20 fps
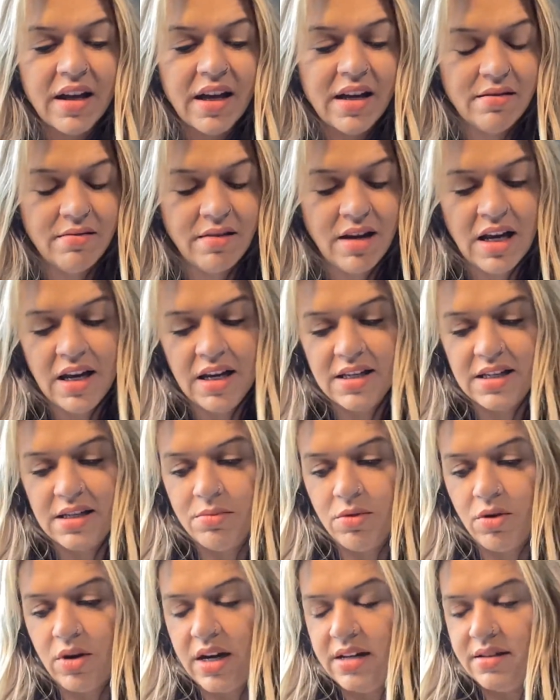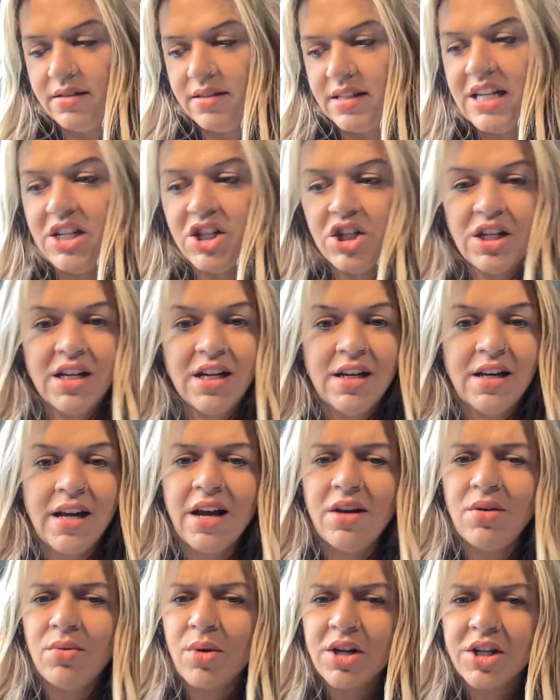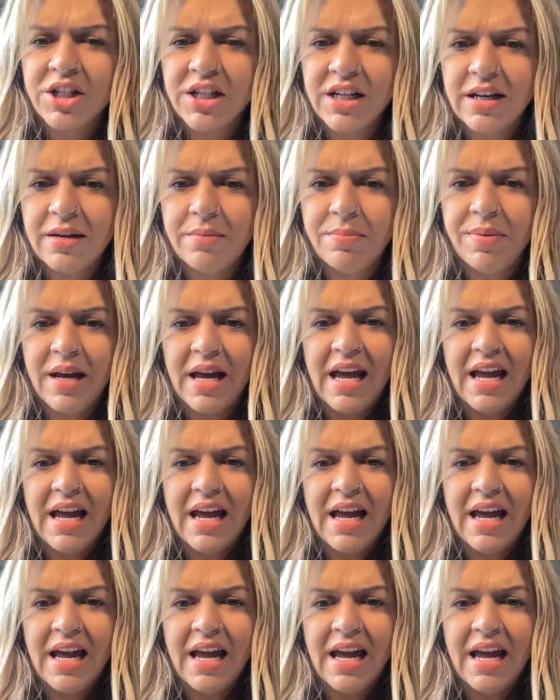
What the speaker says: And some great teaching and worship.